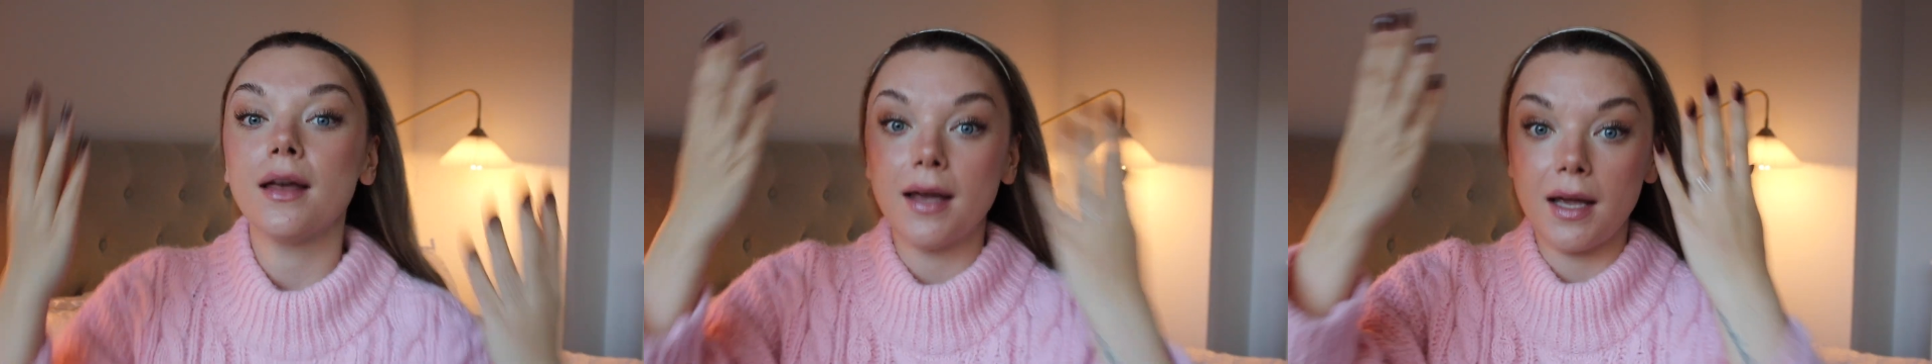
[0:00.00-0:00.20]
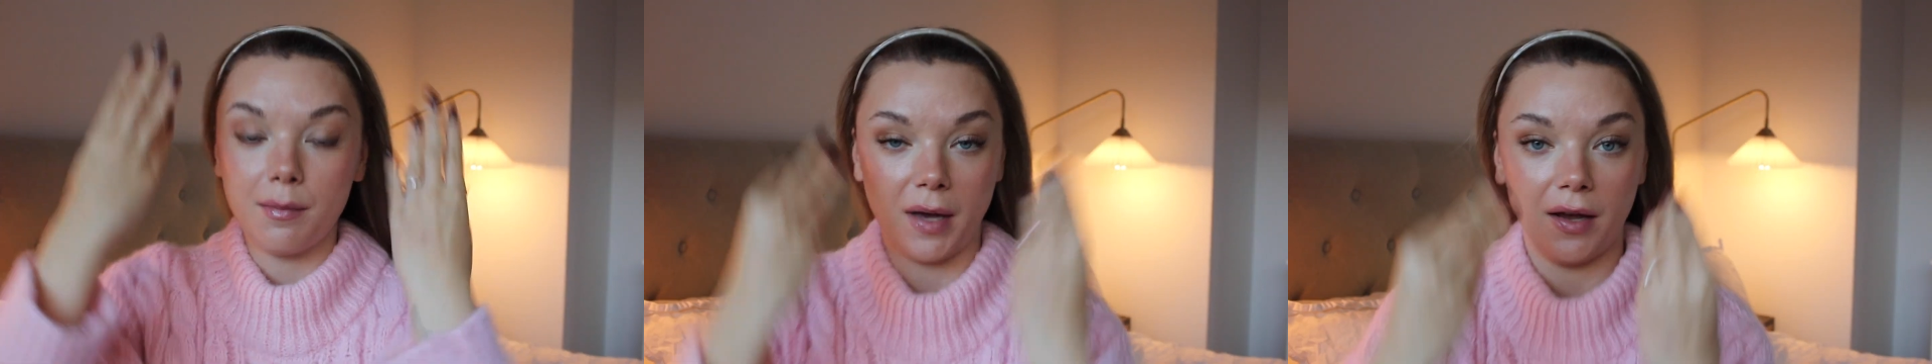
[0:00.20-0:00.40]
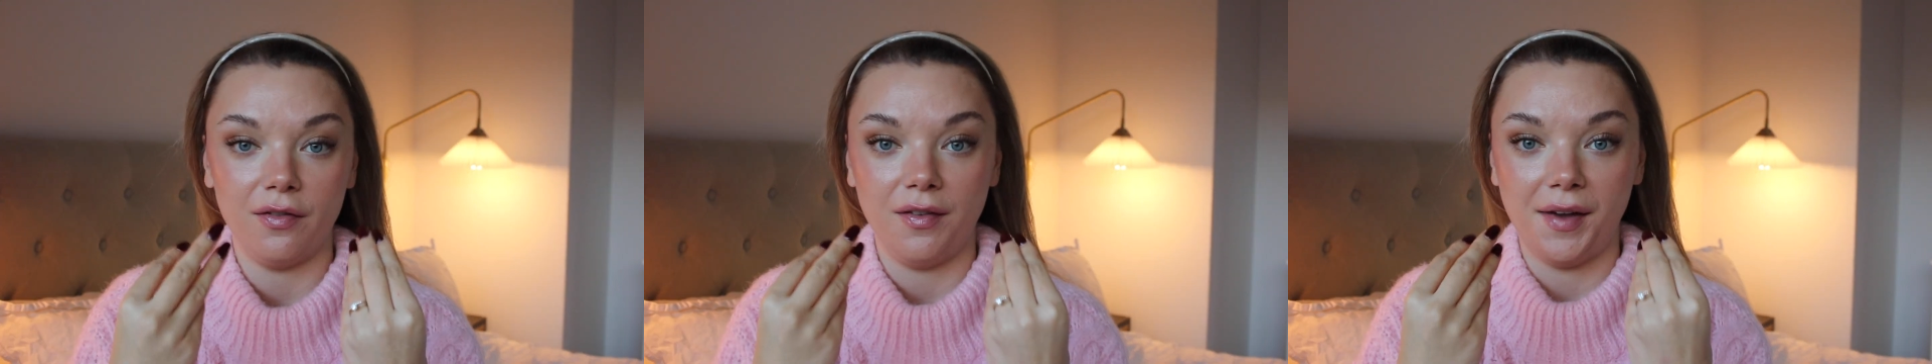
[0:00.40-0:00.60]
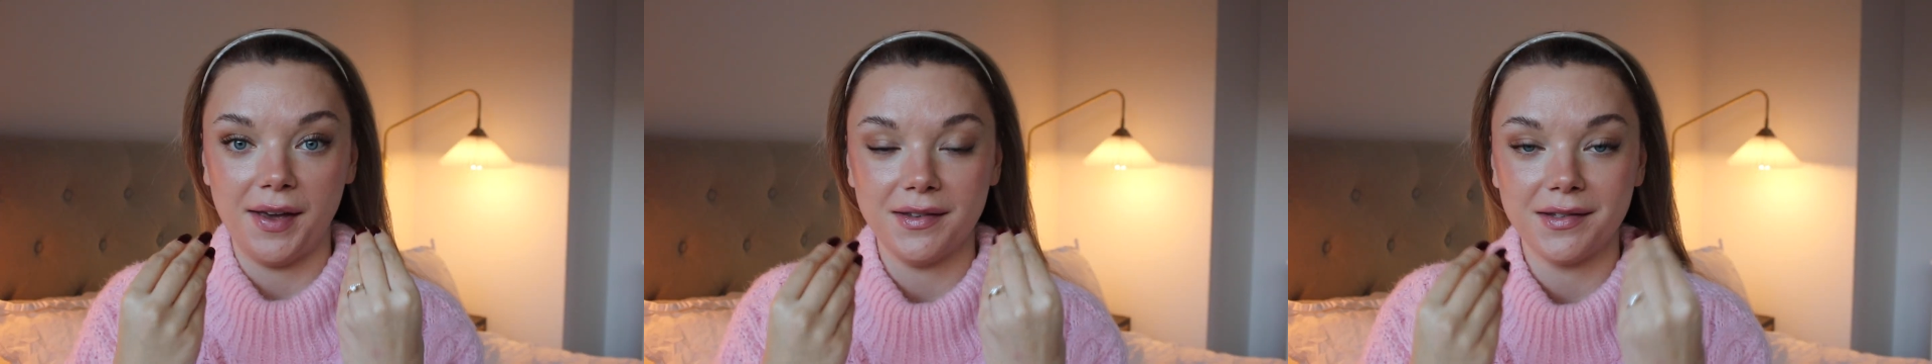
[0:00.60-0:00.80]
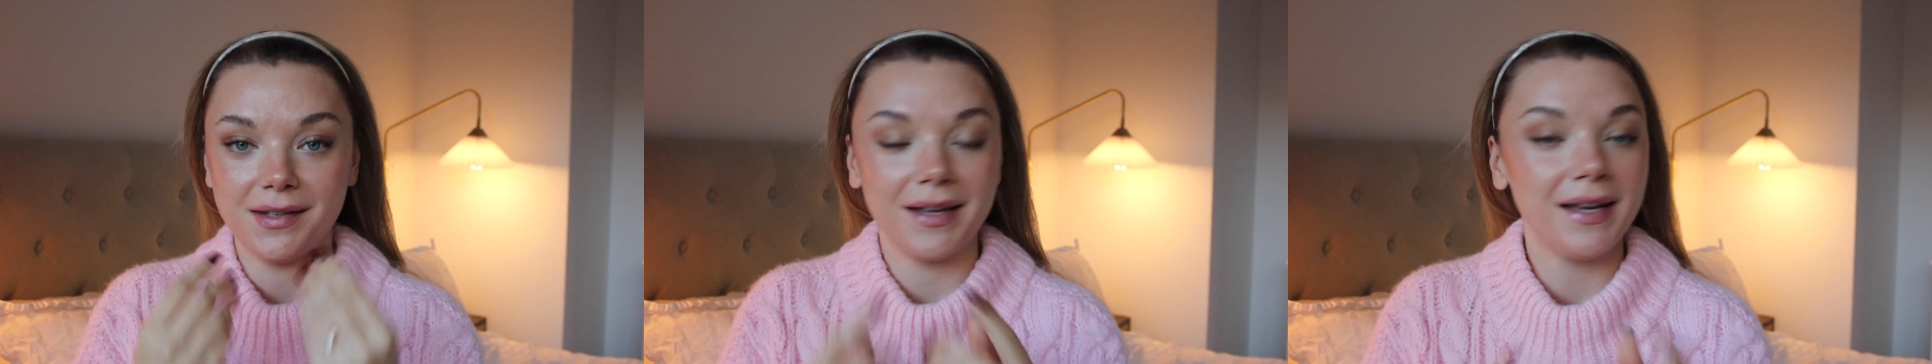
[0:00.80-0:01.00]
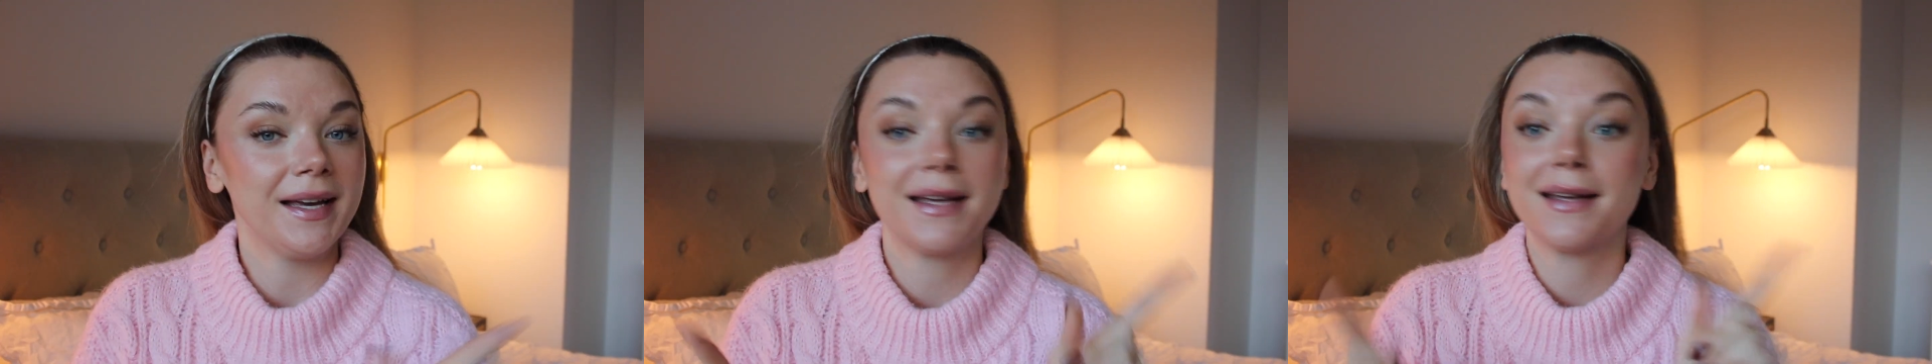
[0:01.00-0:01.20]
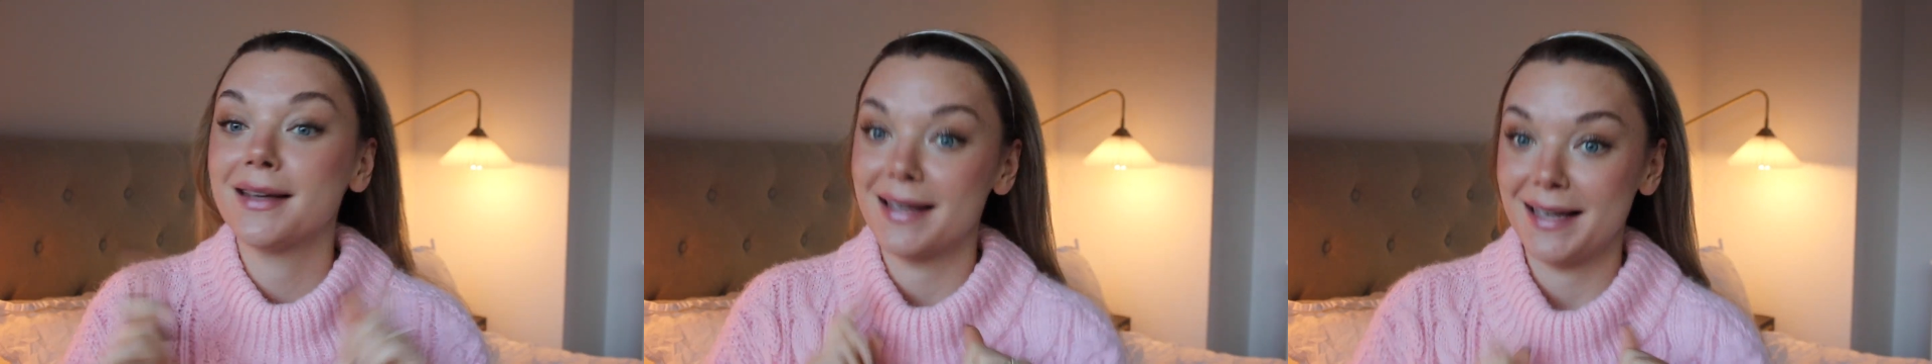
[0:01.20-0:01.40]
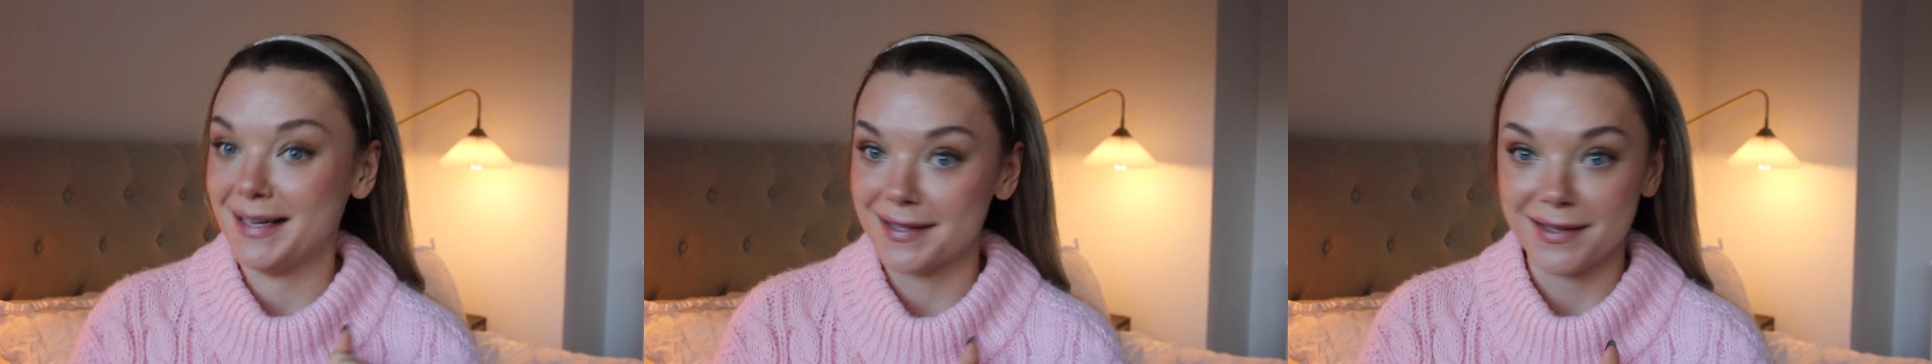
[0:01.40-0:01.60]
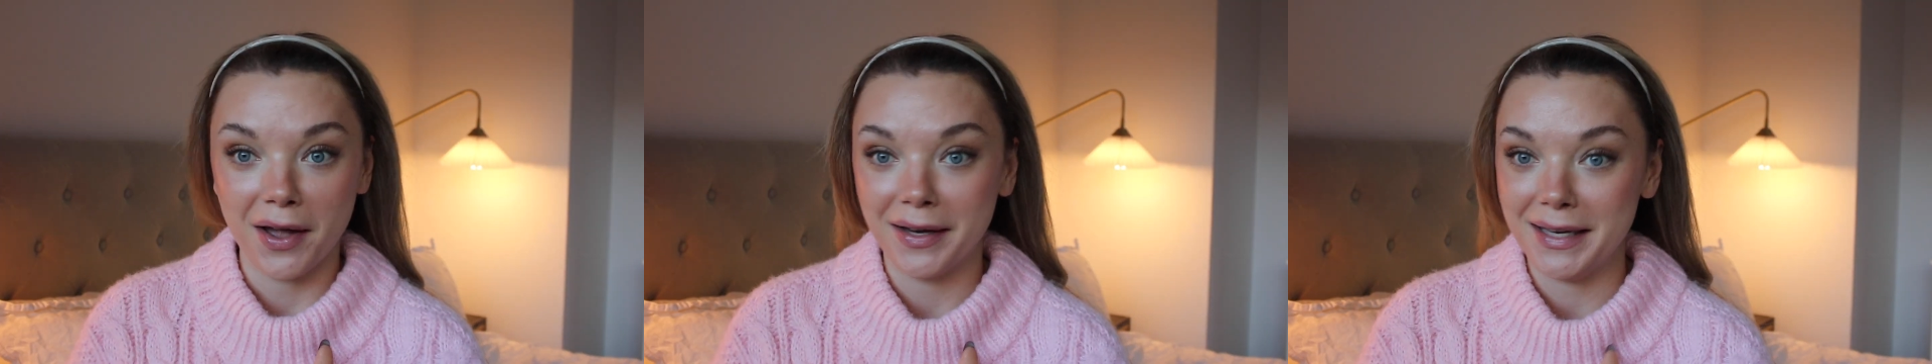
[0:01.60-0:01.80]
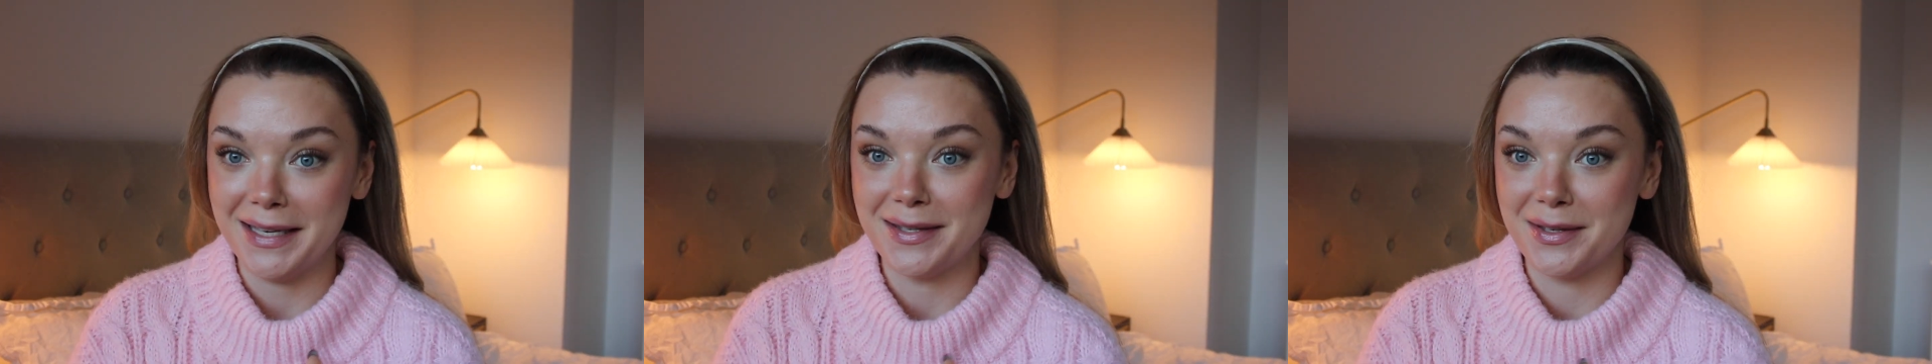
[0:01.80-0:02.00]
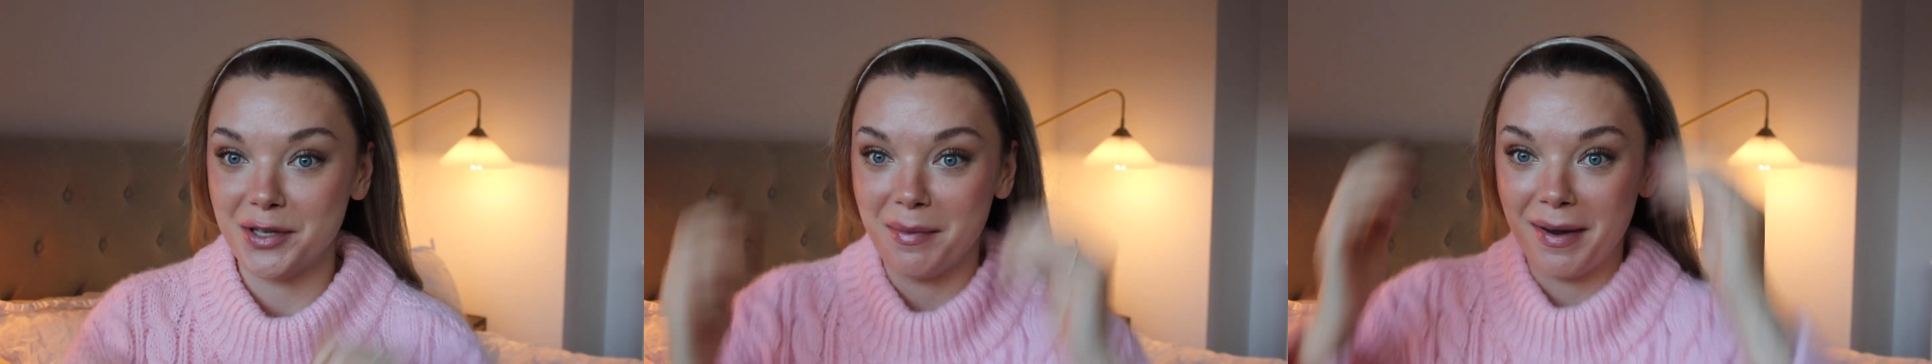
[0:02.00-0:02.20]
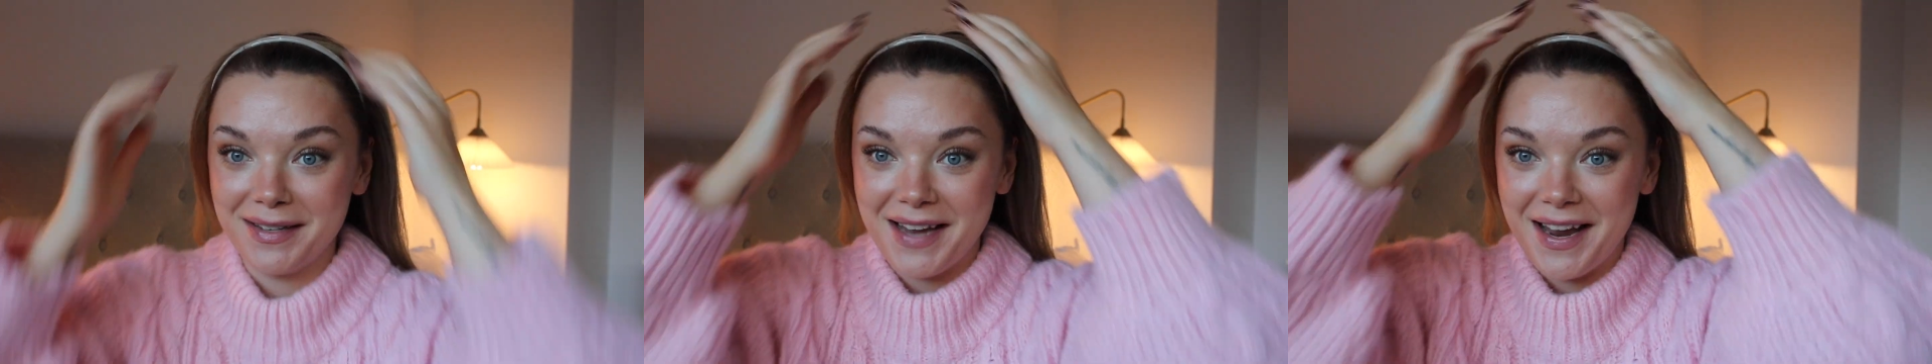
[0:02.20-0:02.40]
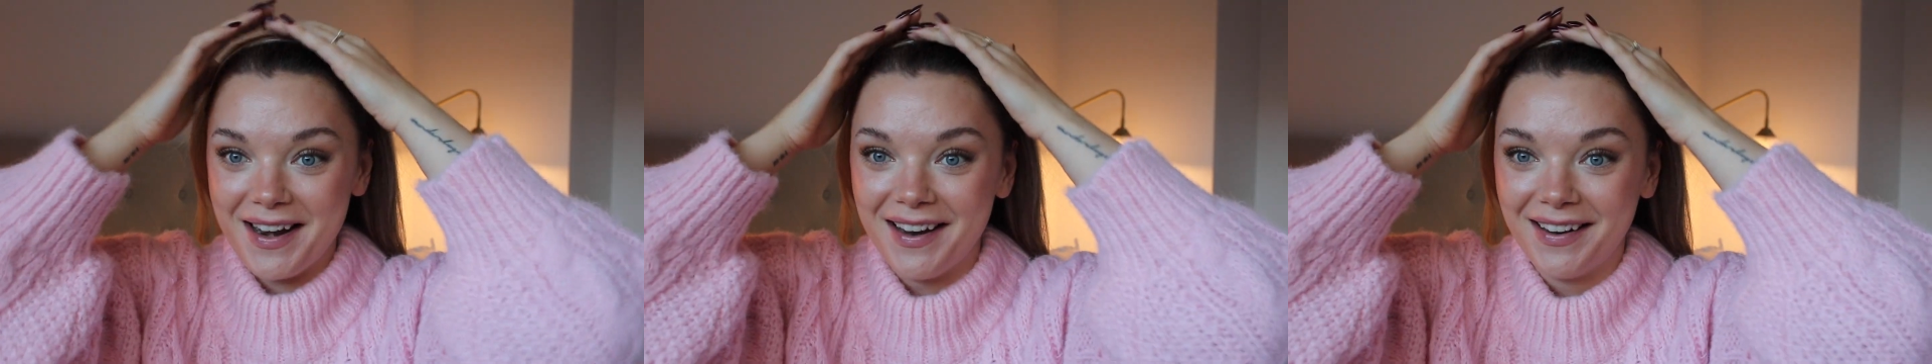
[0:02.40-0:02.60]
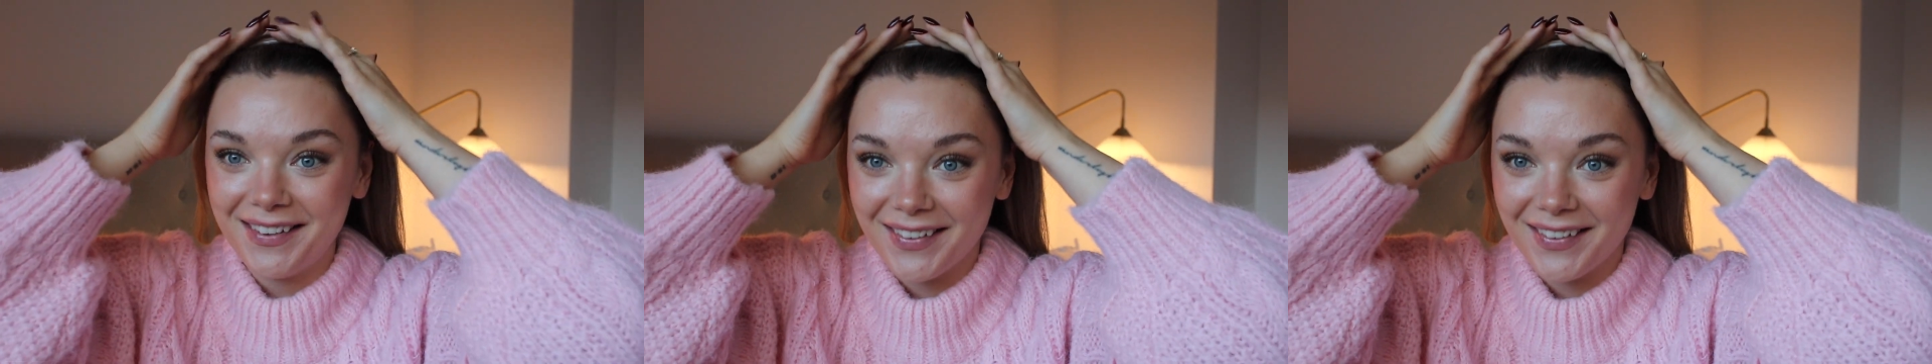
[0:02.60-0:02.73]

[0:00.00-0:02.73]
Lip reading: in my face is not easy to maintain.